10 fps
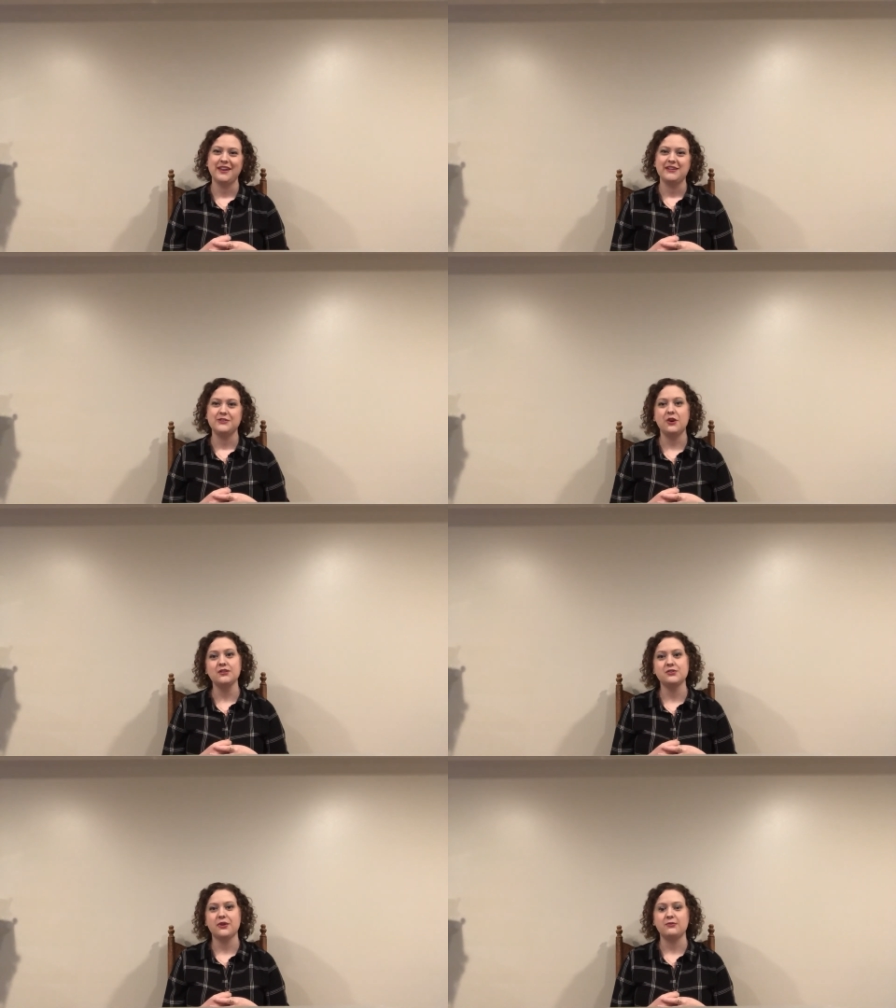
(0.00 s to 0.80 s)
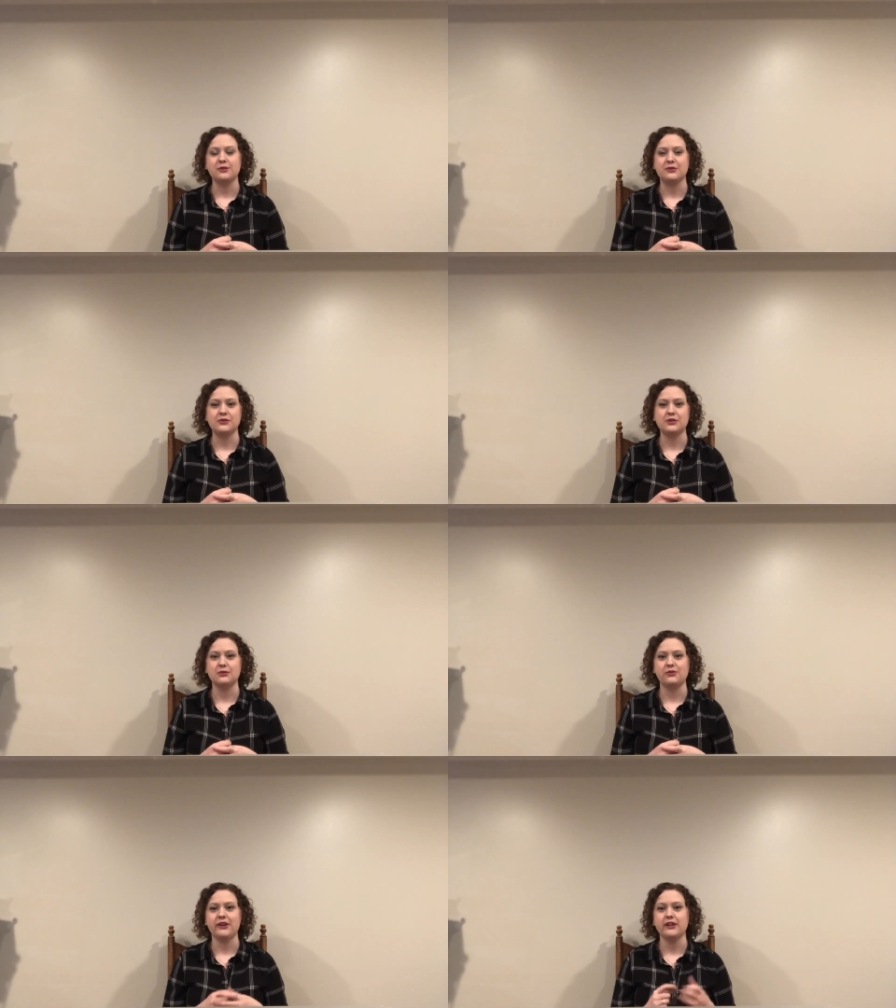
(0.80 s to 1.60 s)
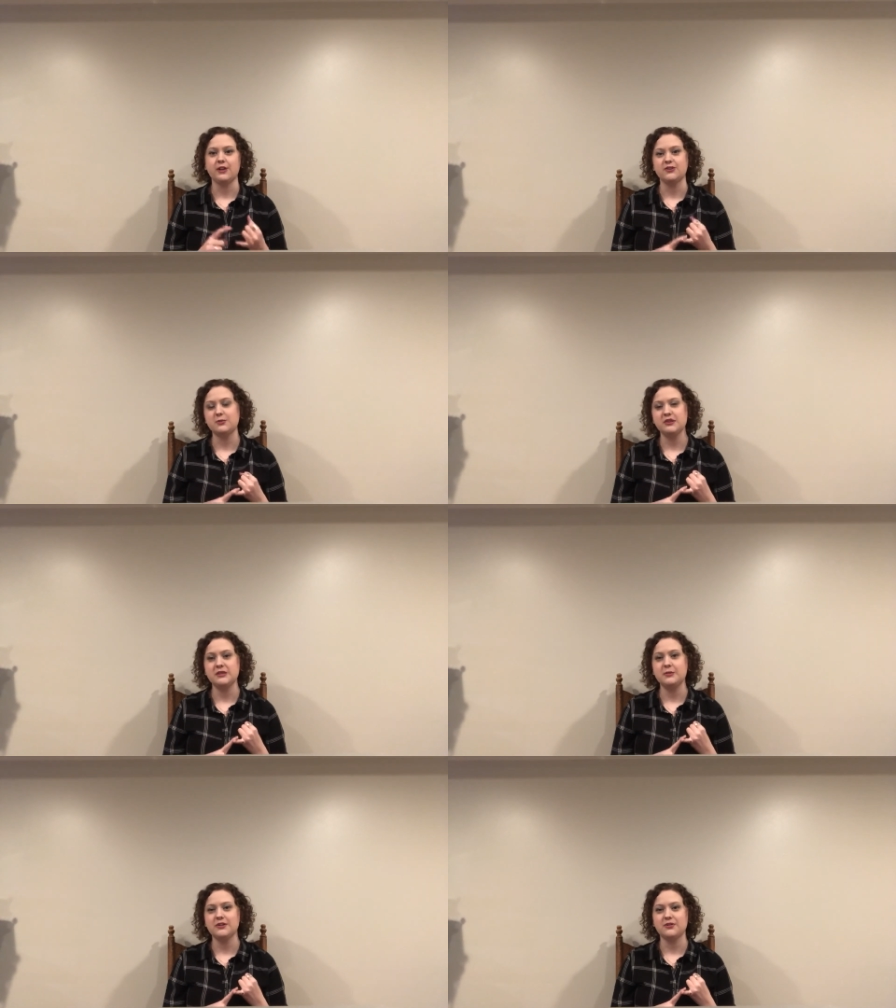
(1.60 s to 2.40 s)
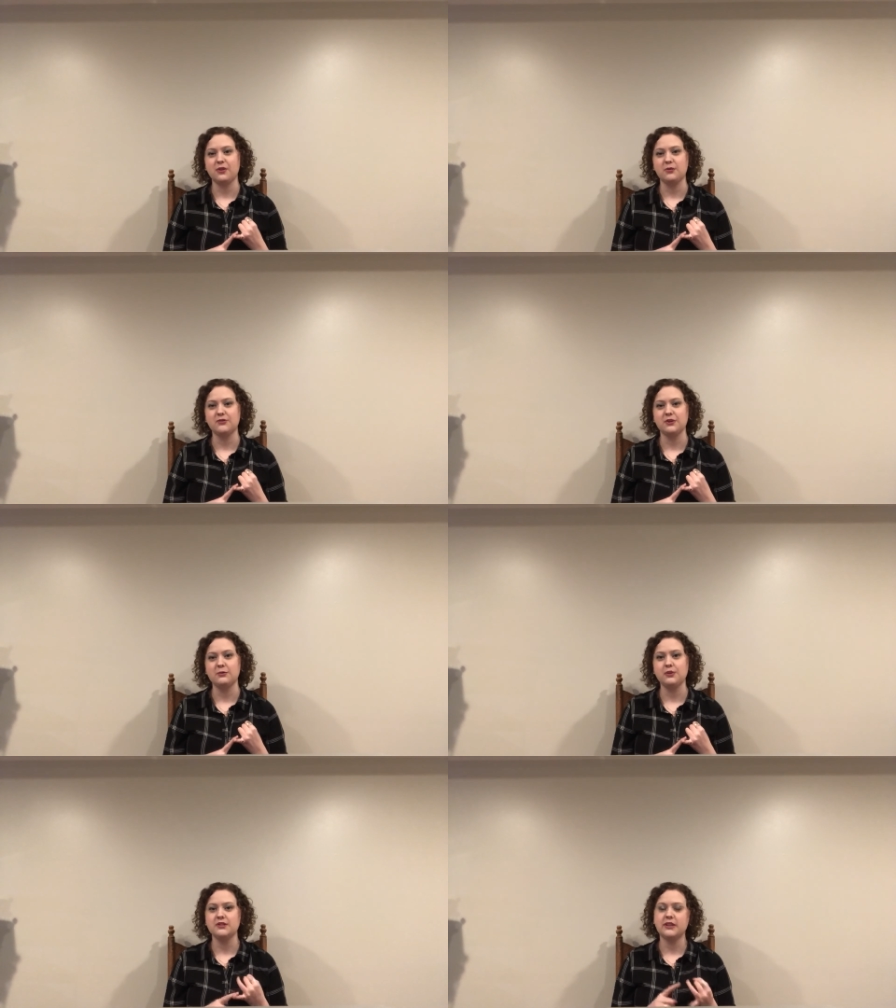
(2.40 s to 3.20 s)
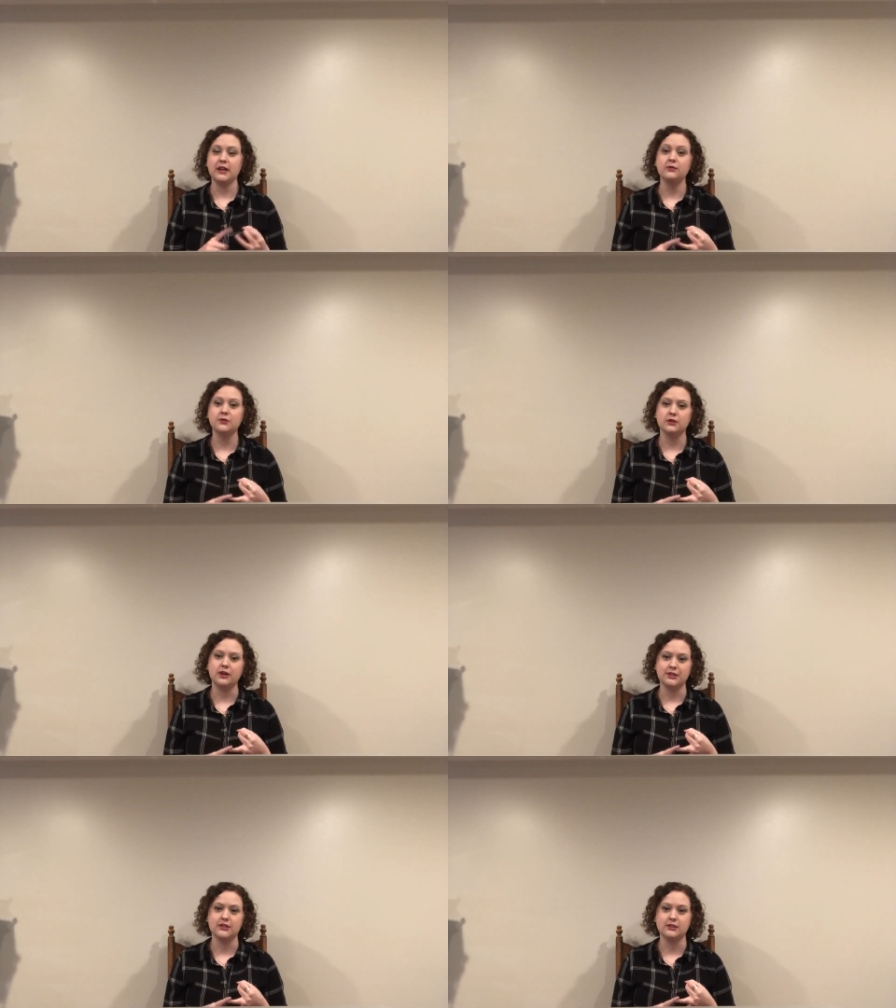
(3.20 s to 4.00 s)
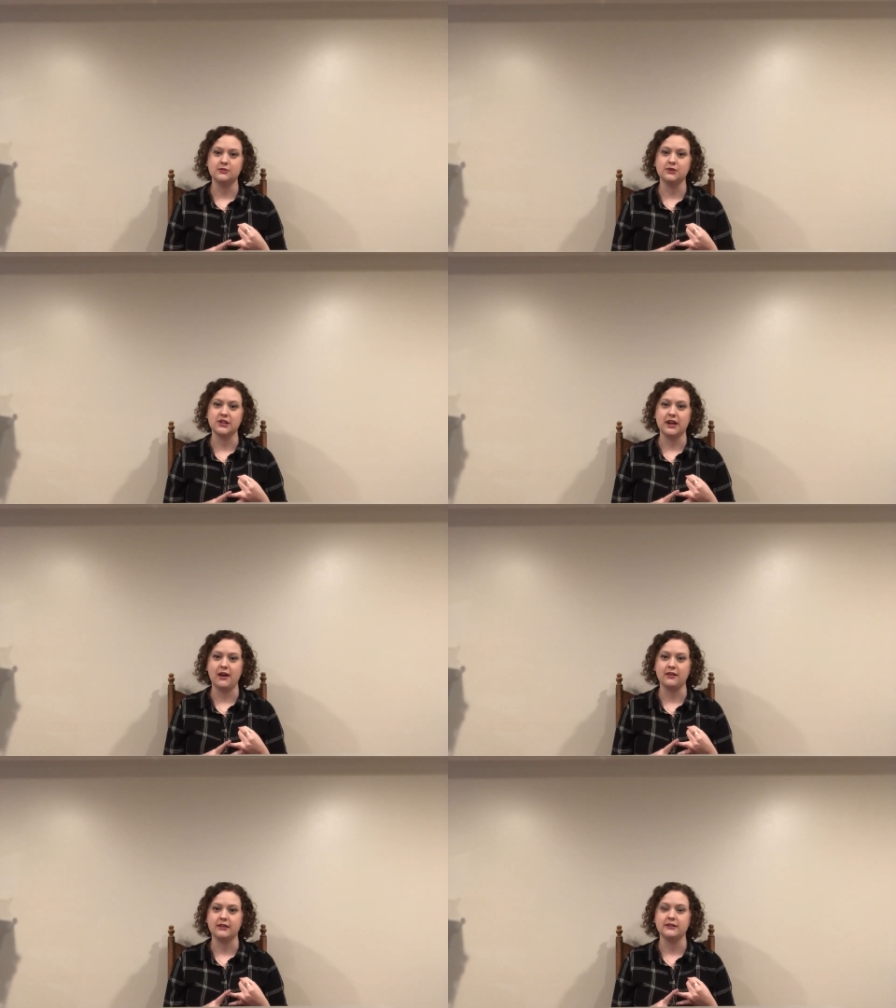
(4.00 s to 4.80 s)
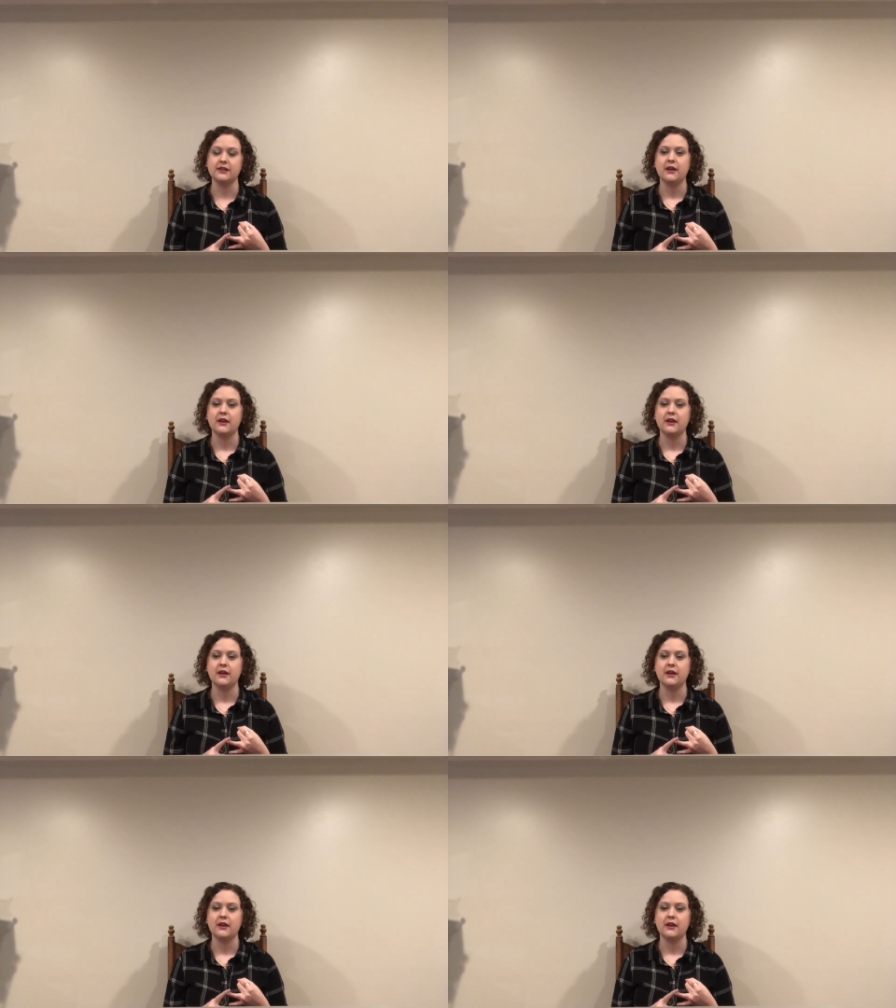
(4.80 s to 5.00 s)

You'll also find resources for finding LGBT plus affirmative therapists and for crisis and suicide hotlines.